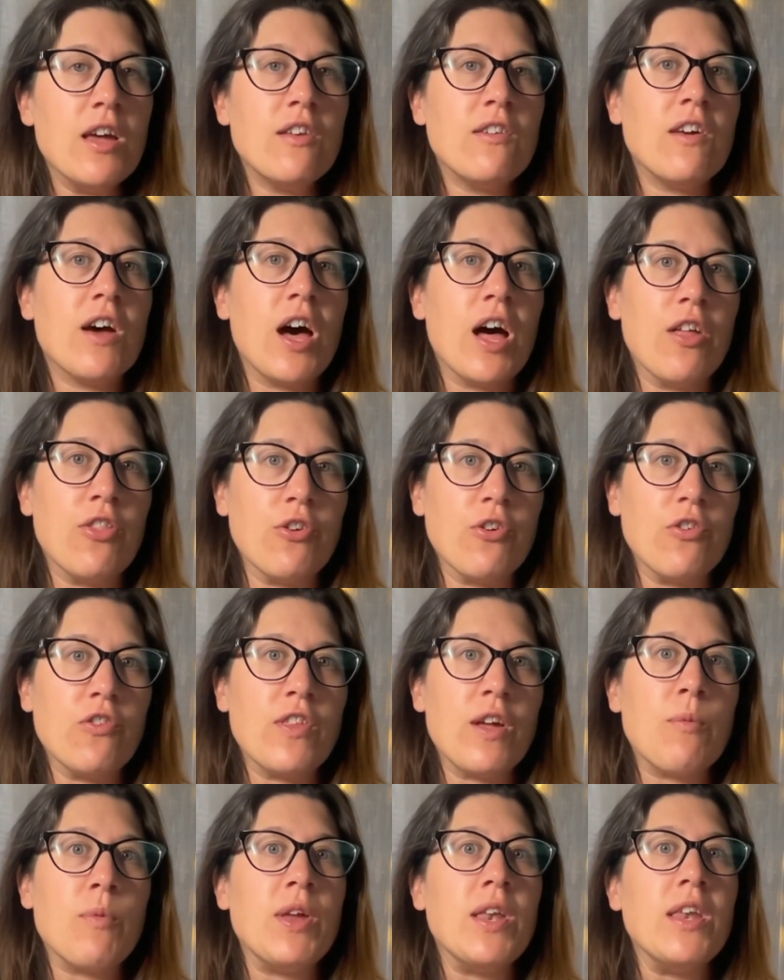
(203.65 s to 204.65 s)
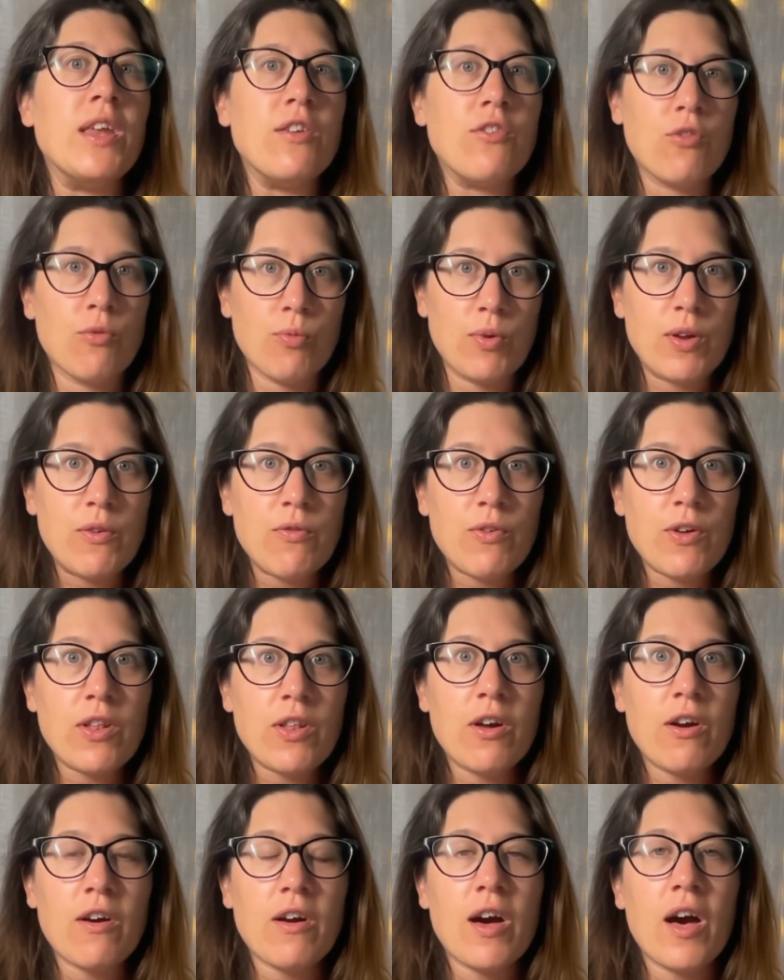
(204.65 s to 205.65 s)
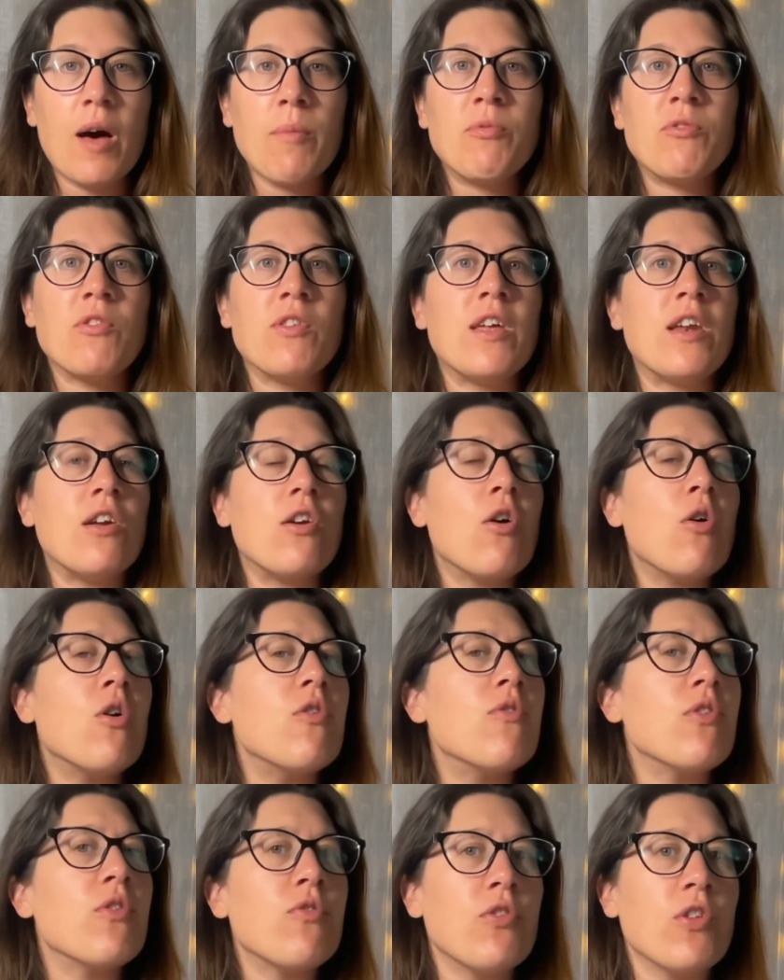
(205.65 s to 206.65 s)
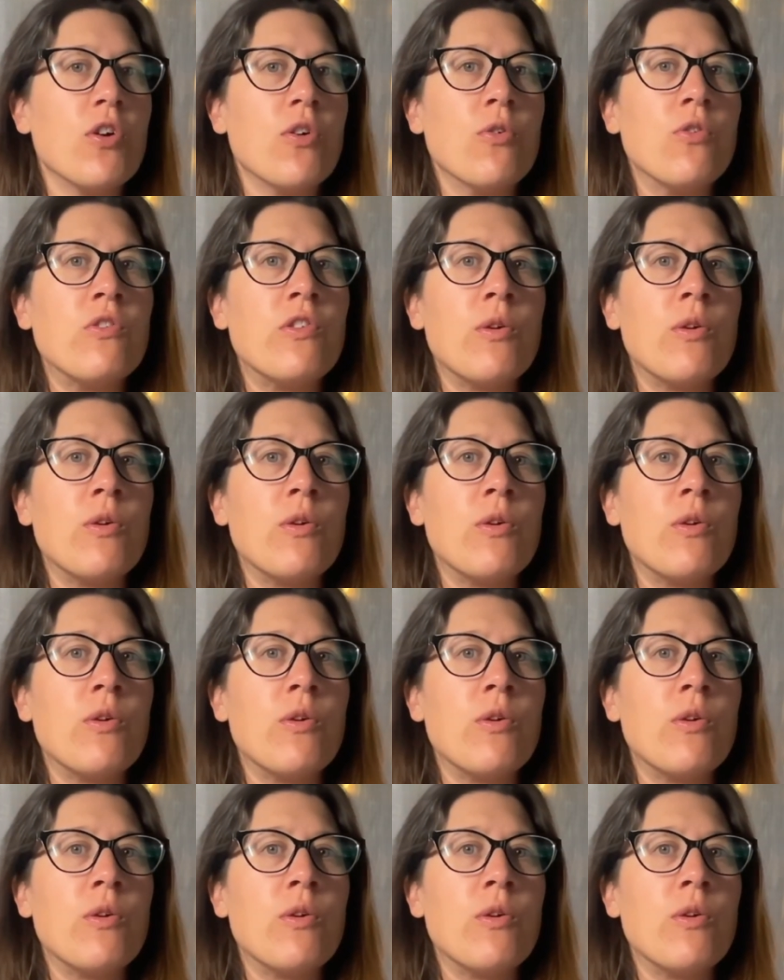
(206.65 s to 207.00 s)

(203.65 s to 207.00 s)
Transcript: to others that we need to refill our cup so that it overflows,